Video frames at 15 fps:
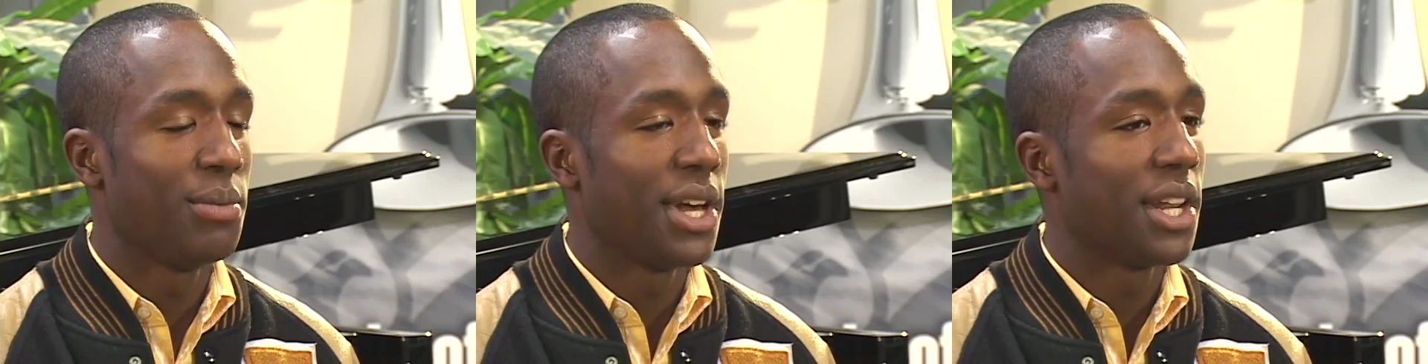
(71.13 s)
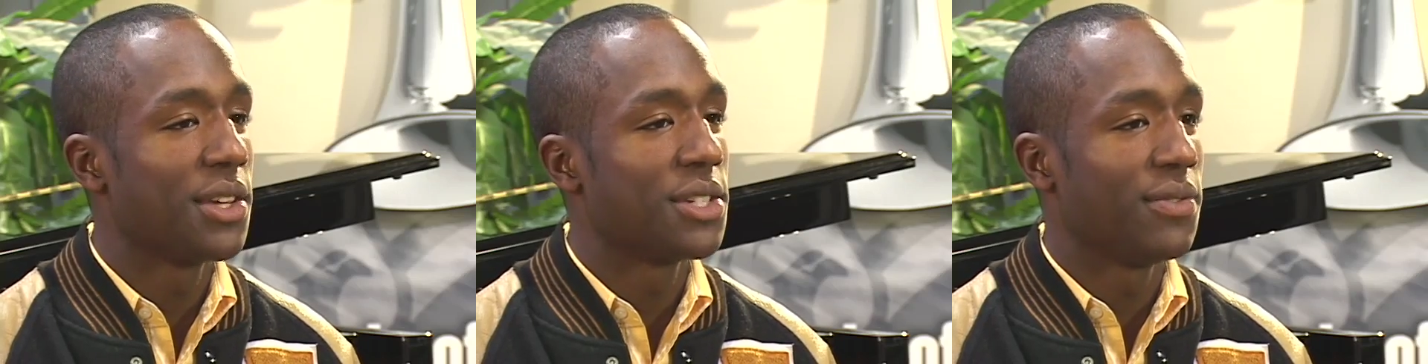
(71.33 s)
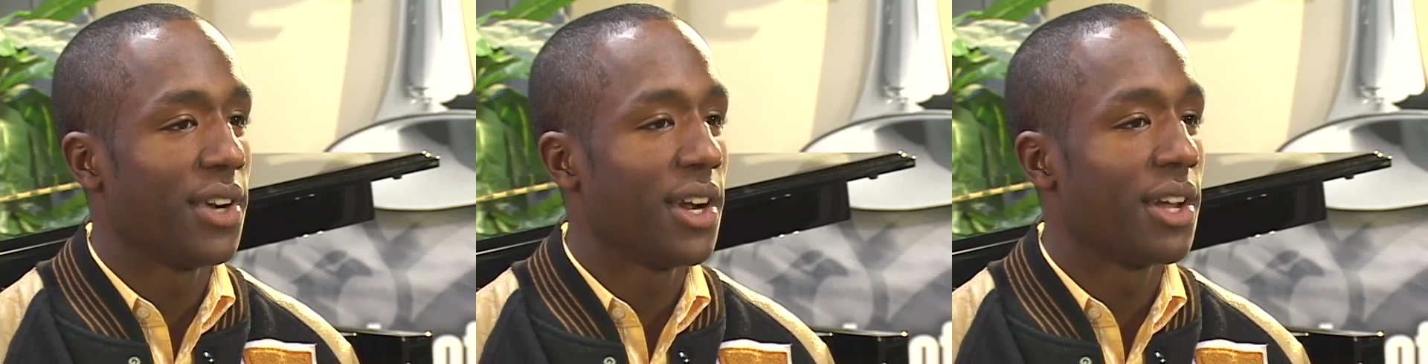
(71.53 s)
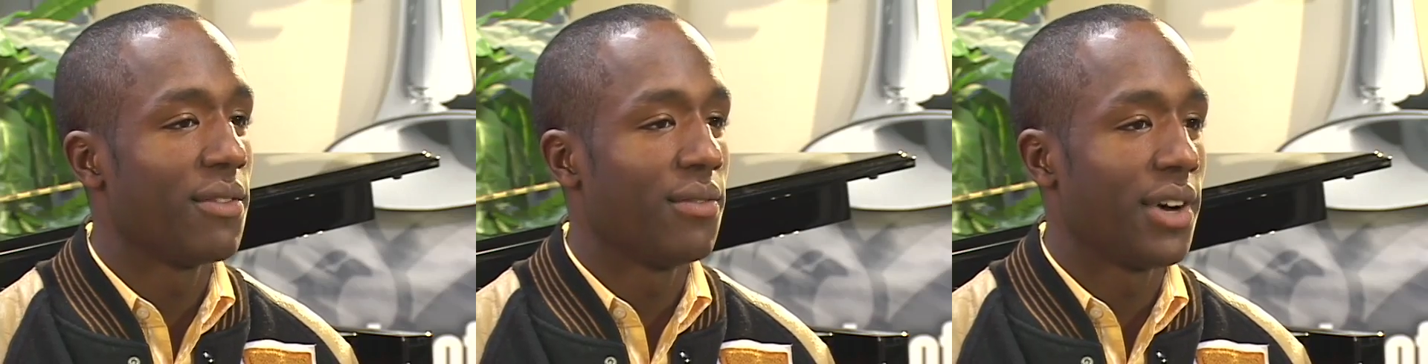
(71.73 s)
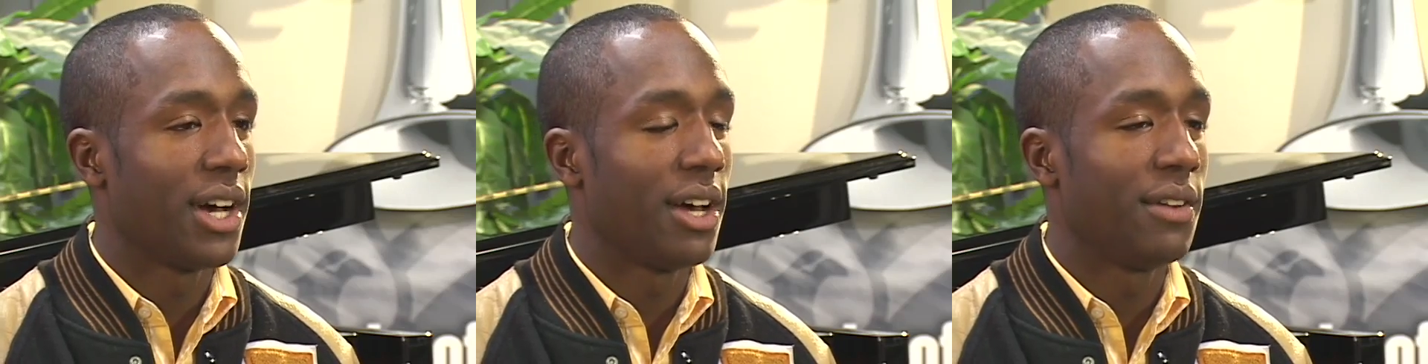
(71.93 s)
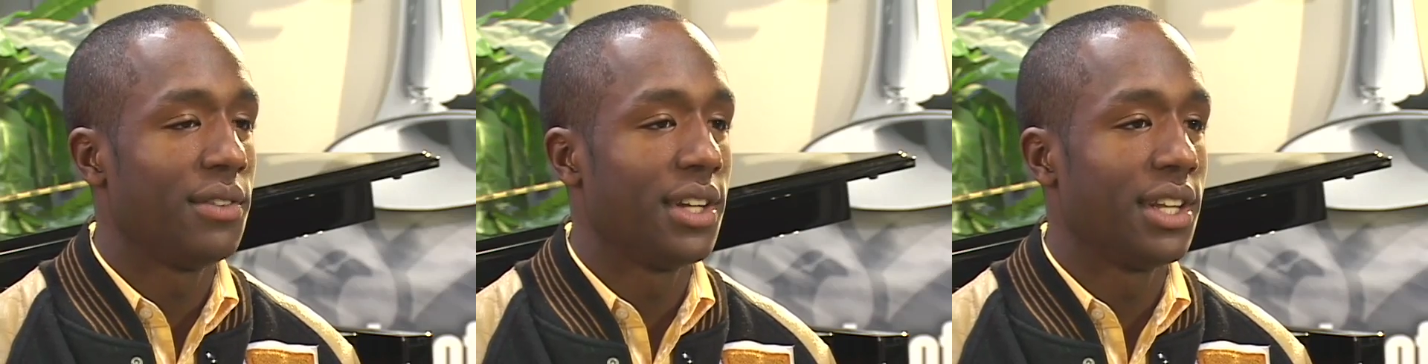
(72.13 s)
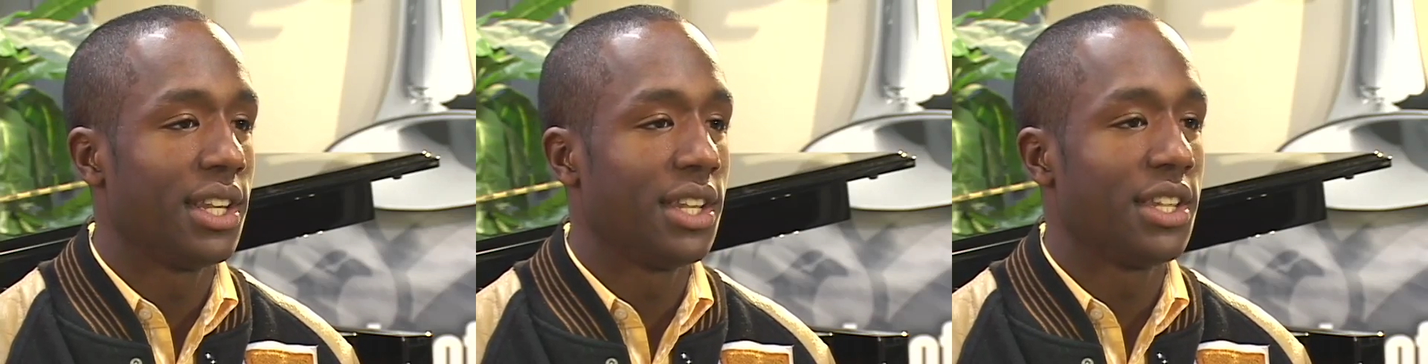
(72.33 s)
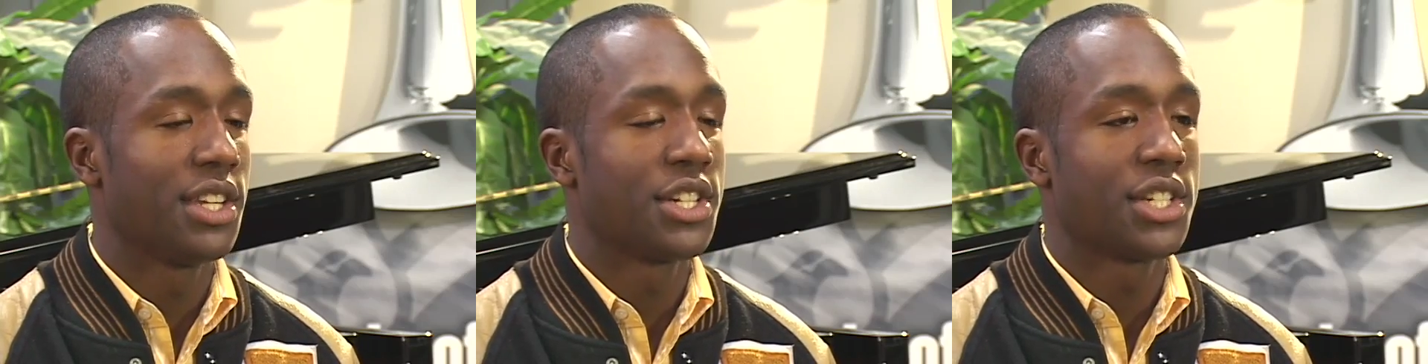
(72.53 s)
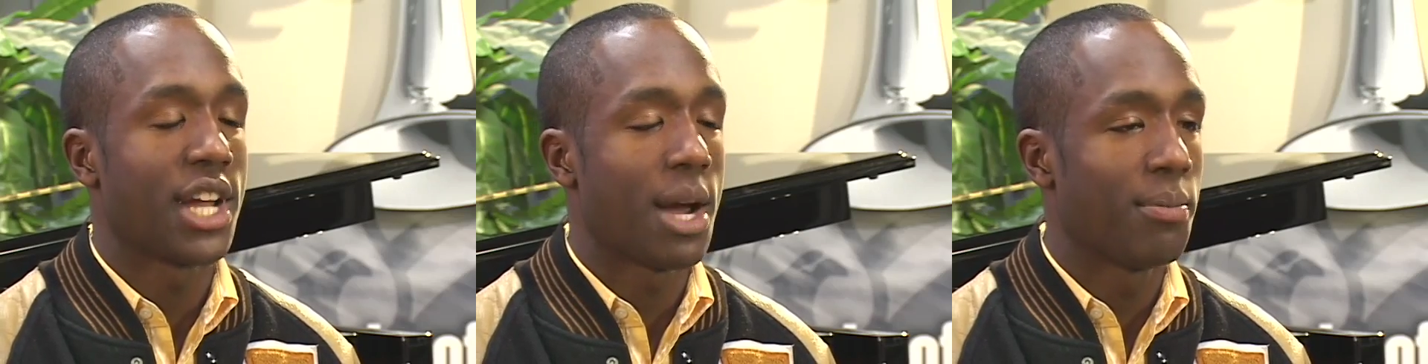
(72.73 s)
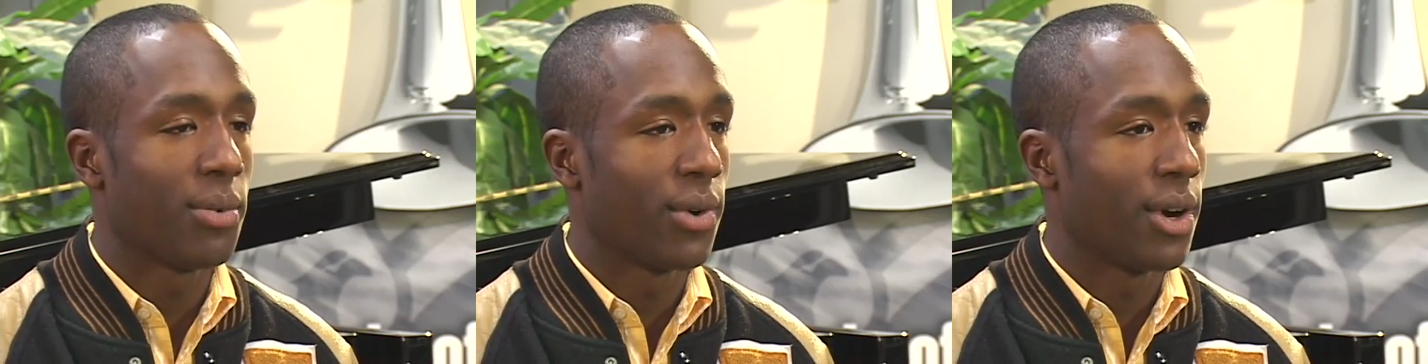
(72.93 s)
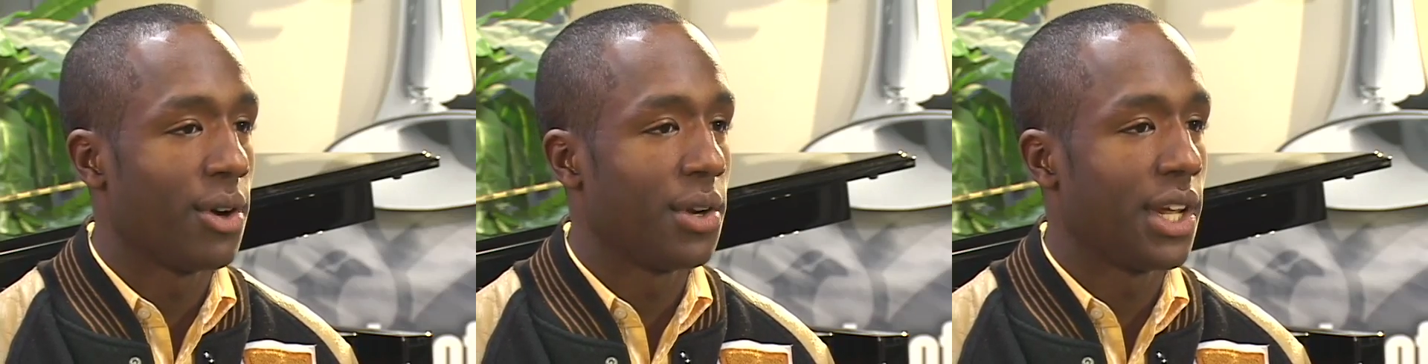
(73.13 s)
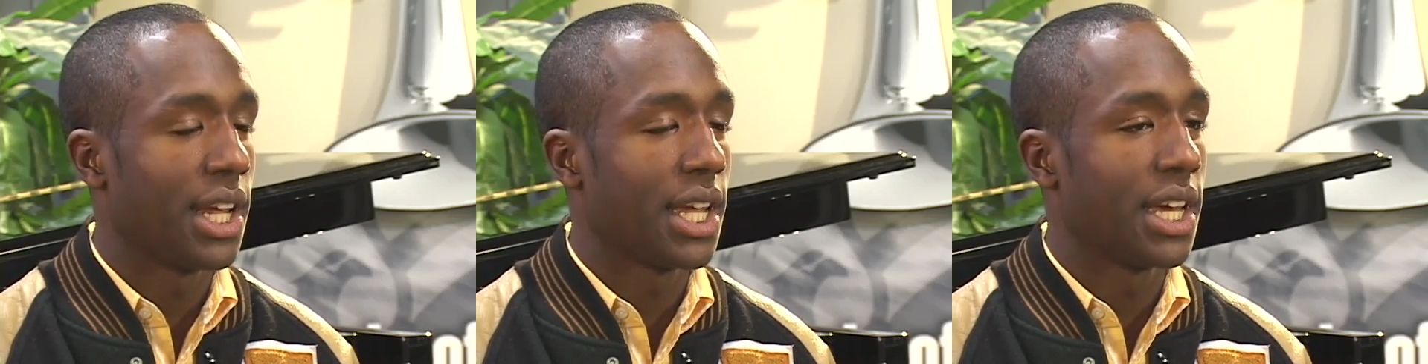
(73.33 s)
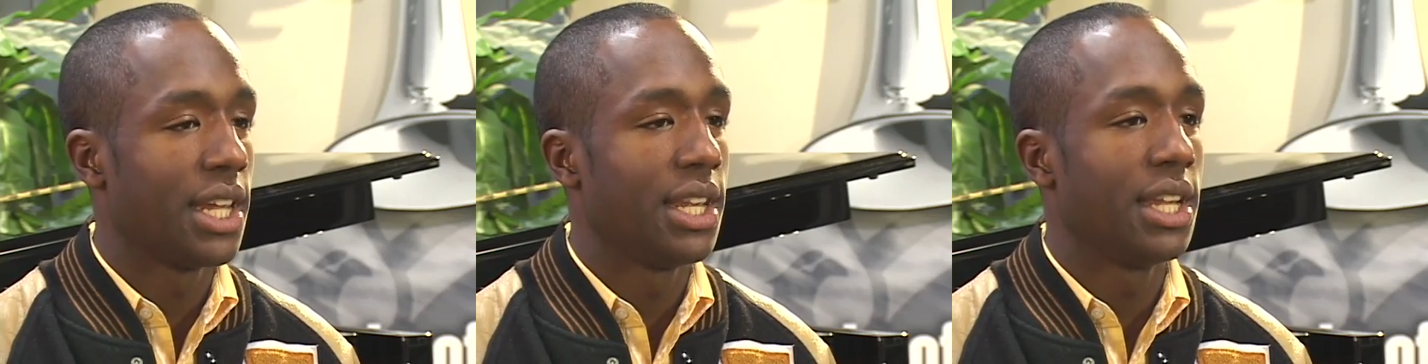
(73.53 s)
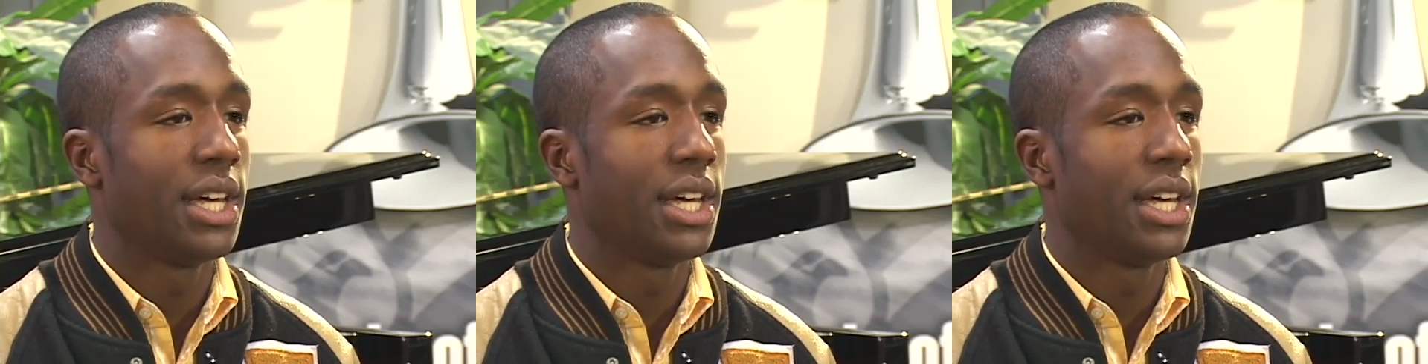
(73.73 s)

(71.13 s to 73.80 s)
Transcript: but he was very involved in the chaperoning and